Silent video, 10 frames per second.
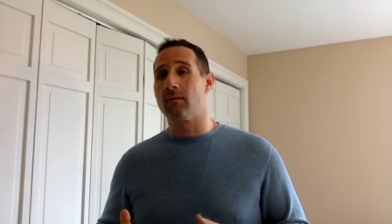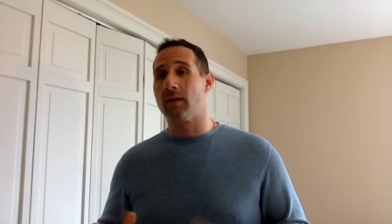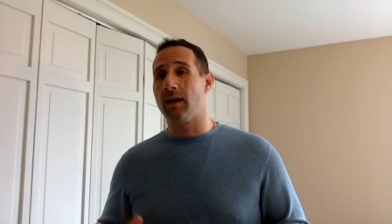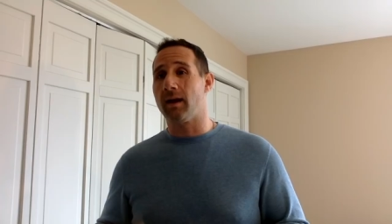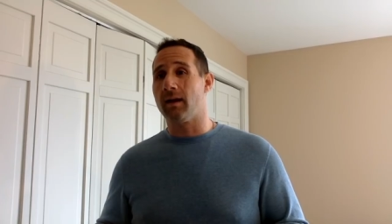
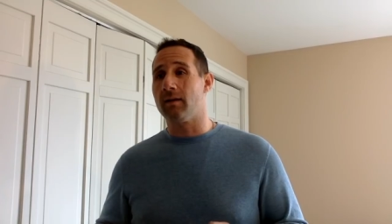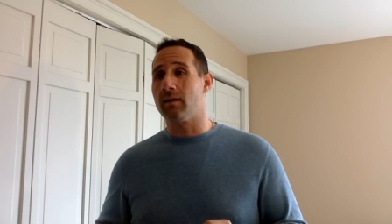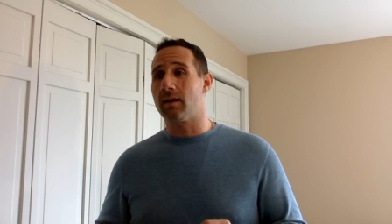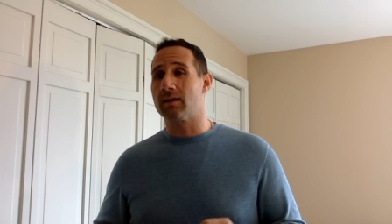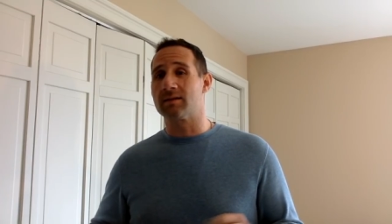And
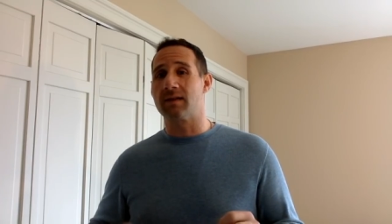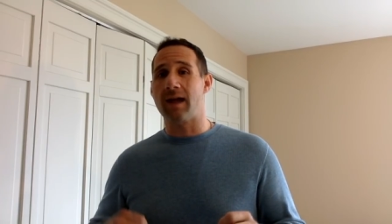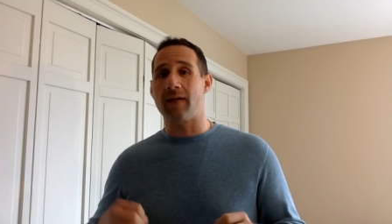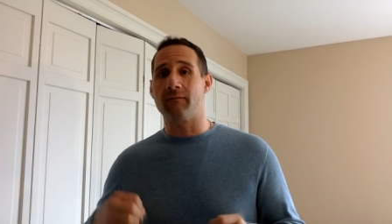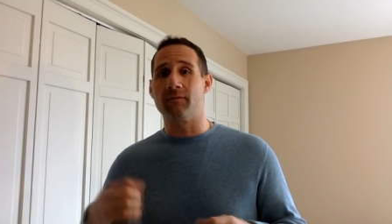it's
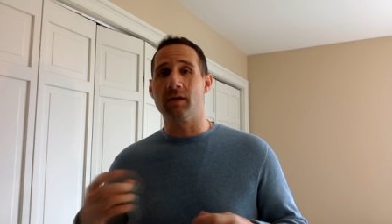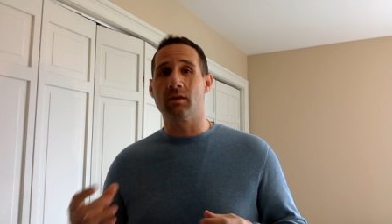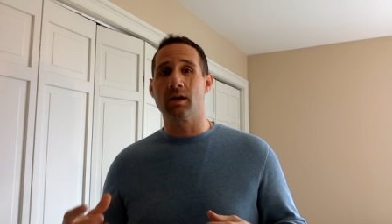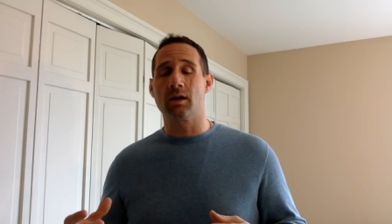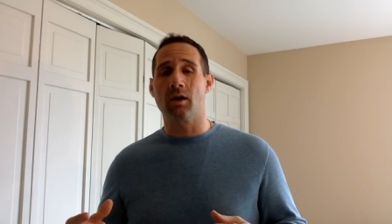that
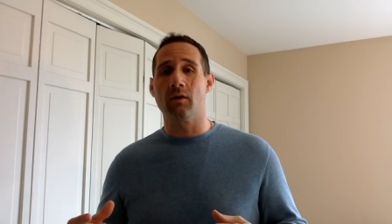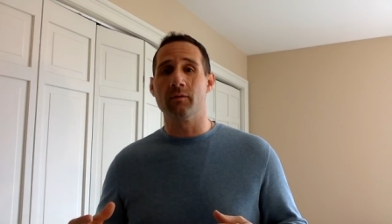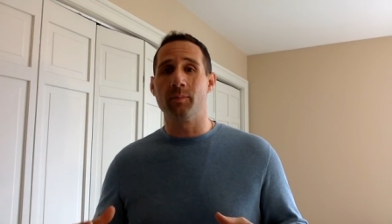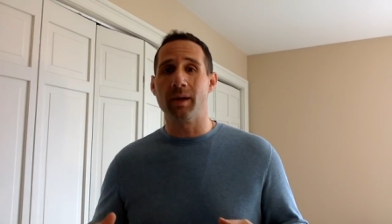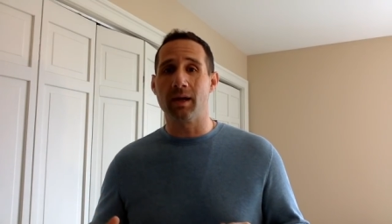feeling
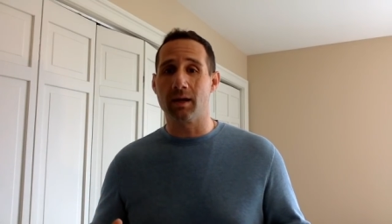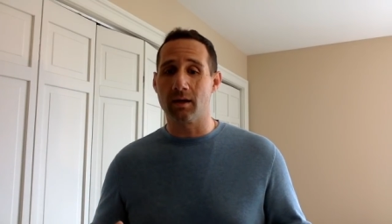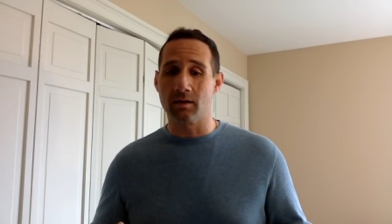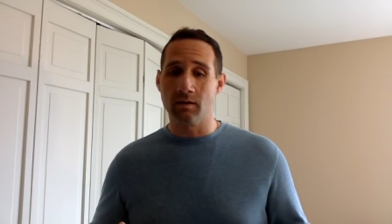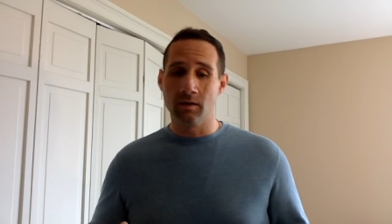of
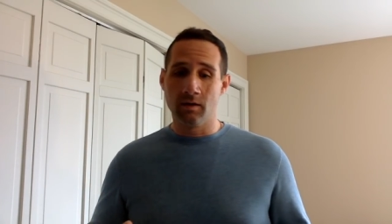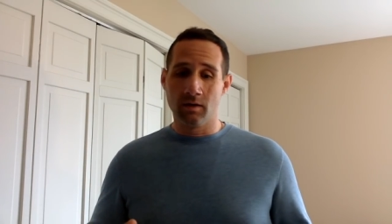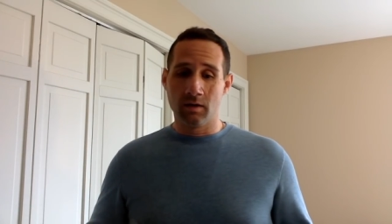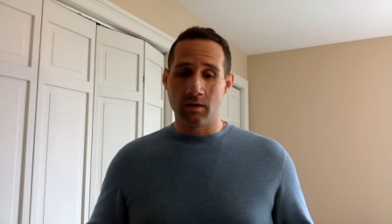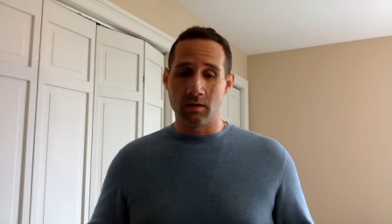being
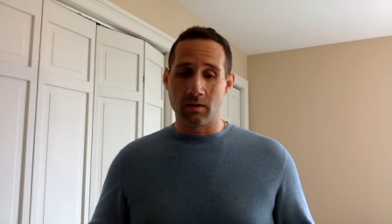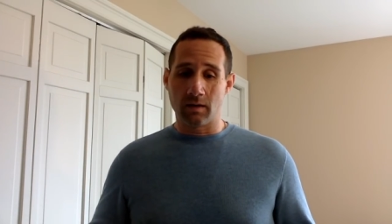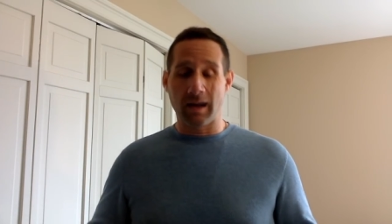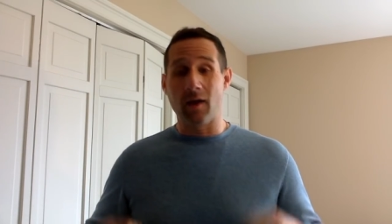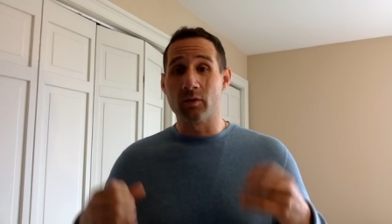
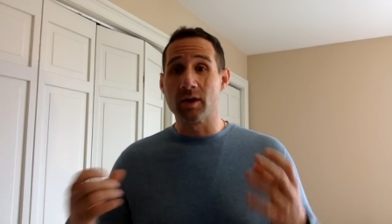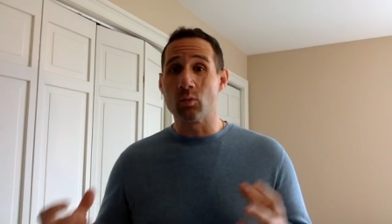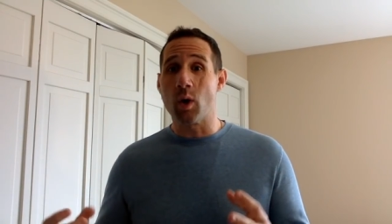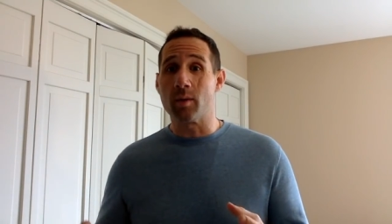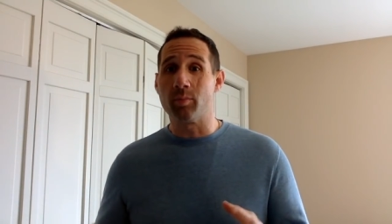held in
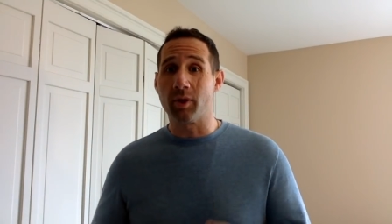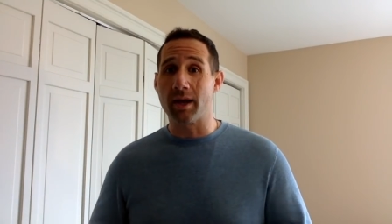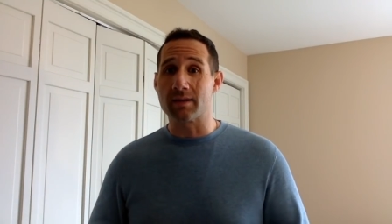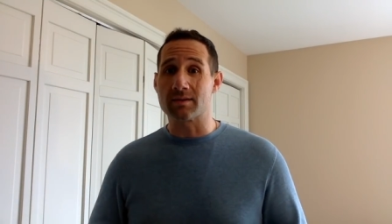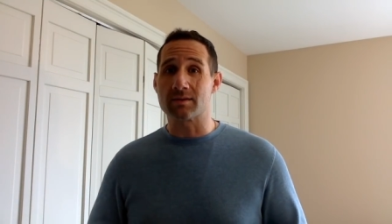one
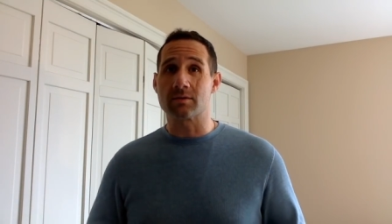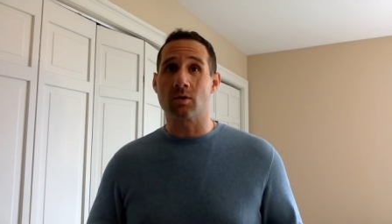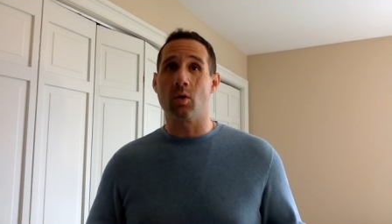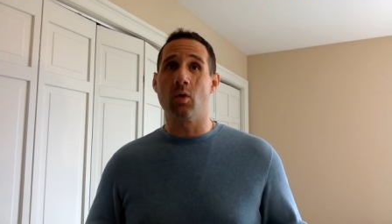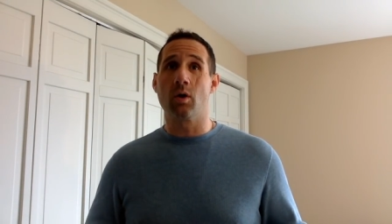place
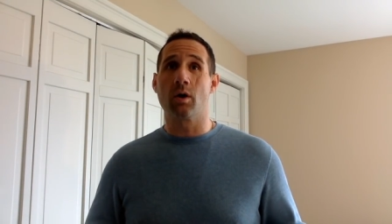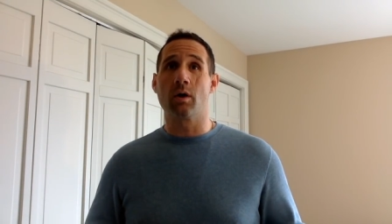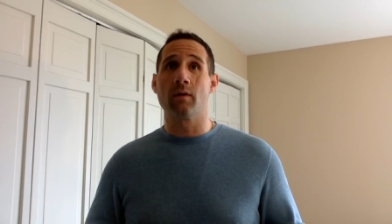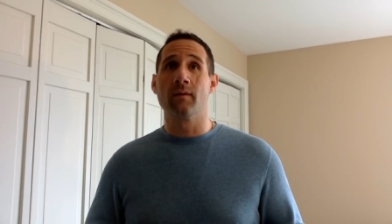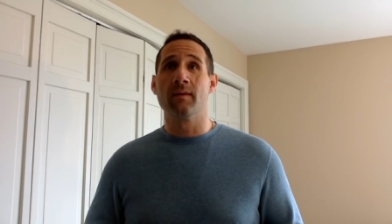
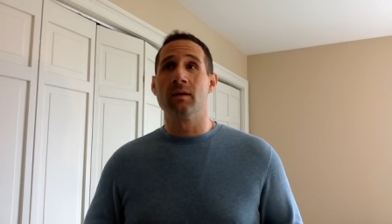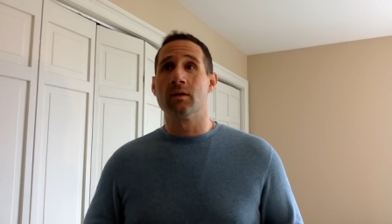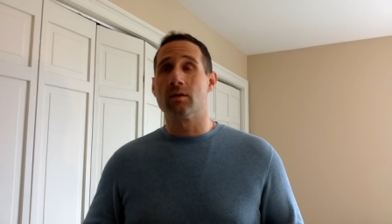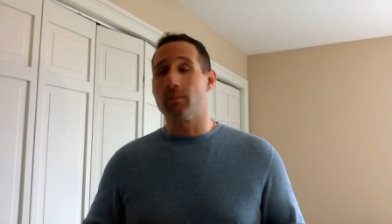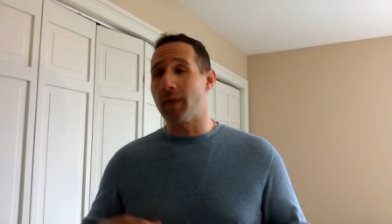or
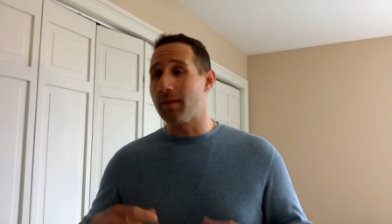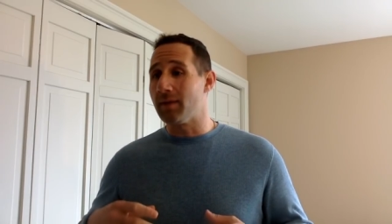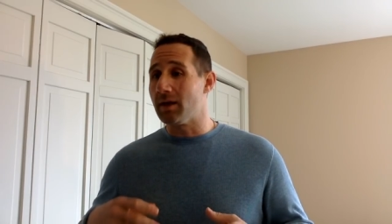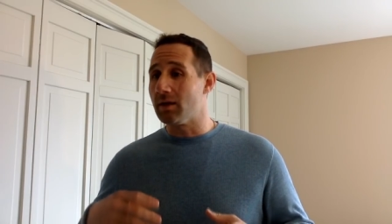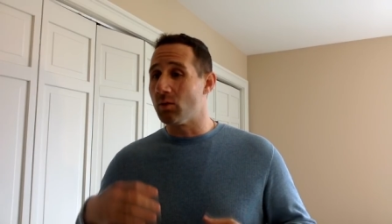
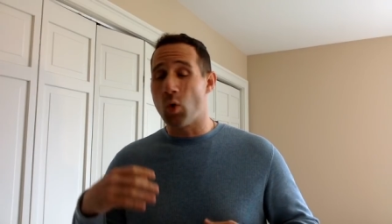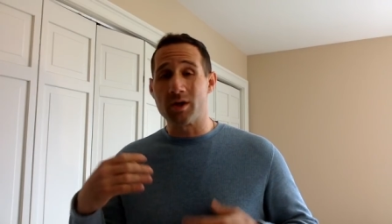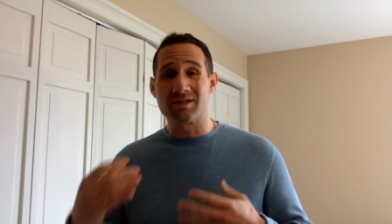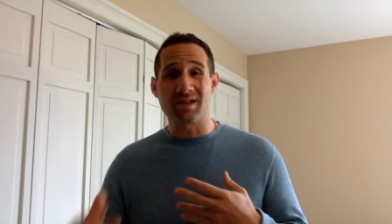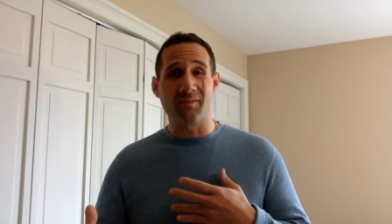maybe one
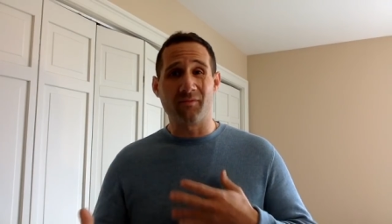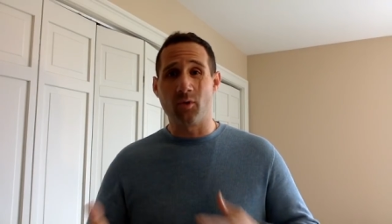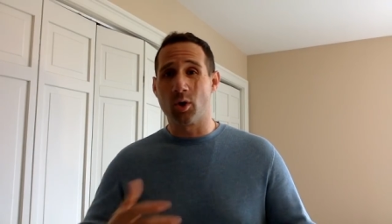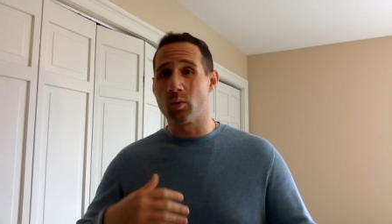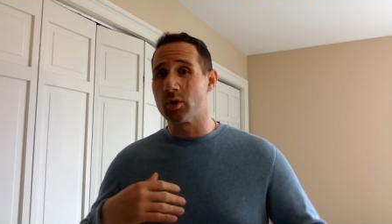step
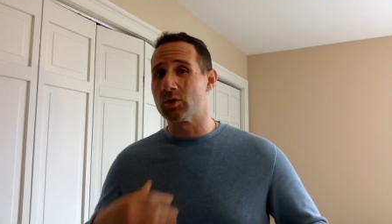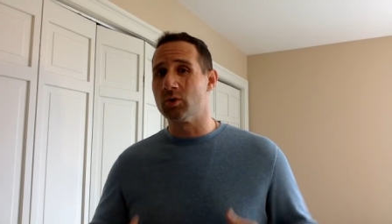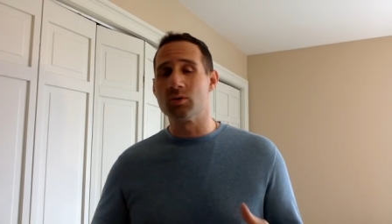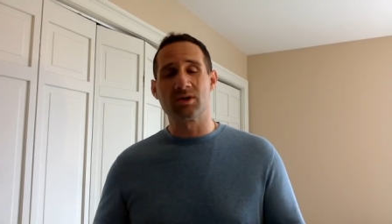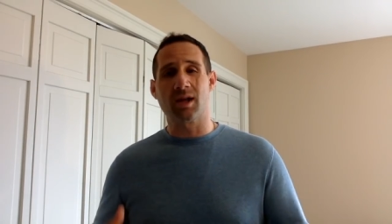forward,
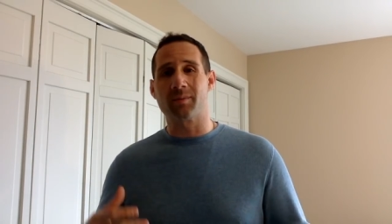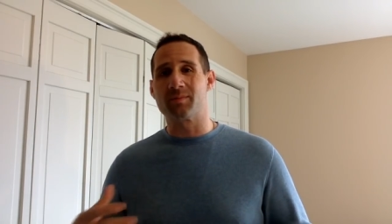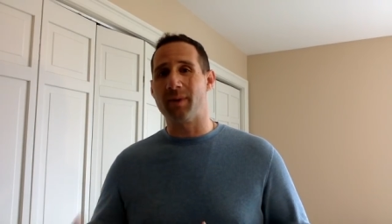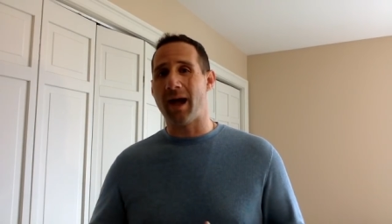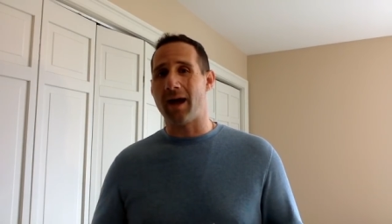two steps
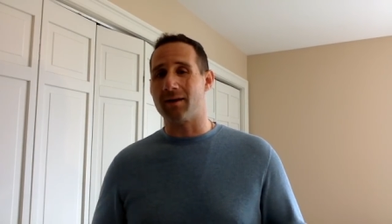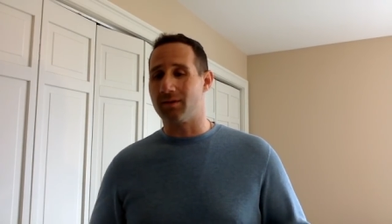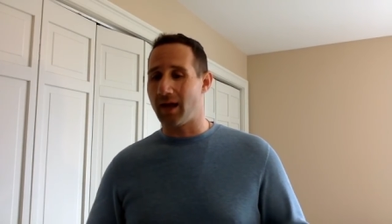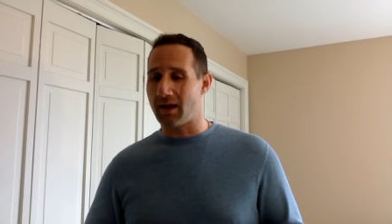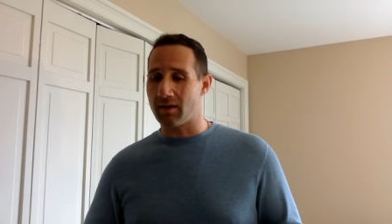back
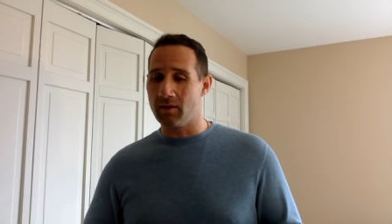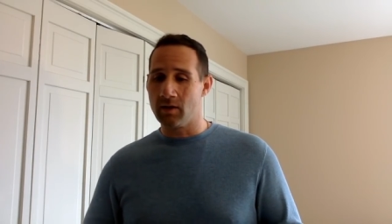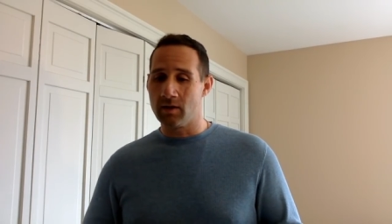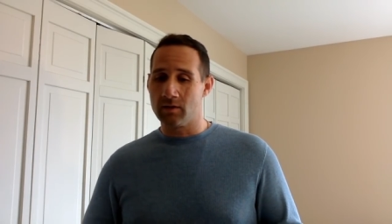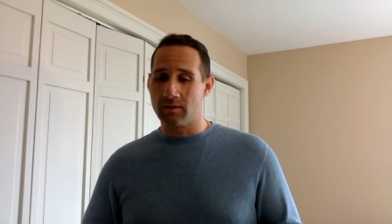that
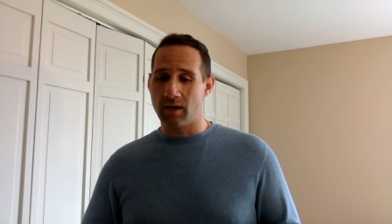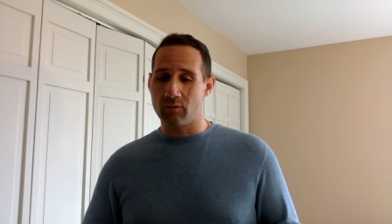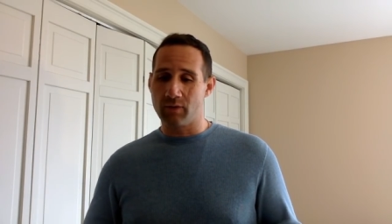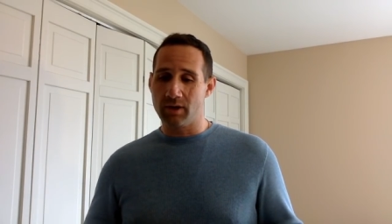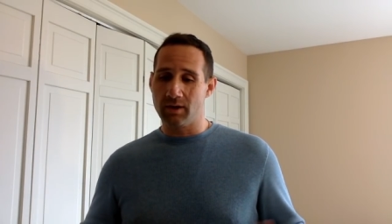that
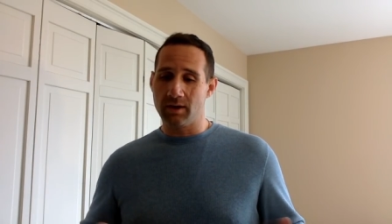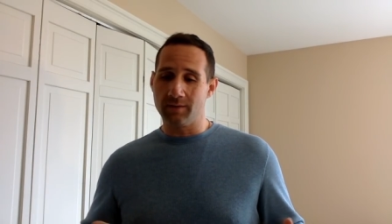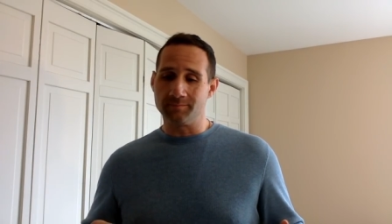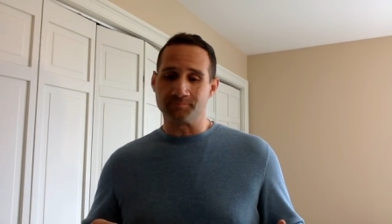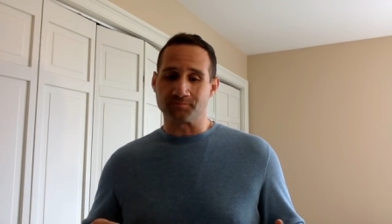really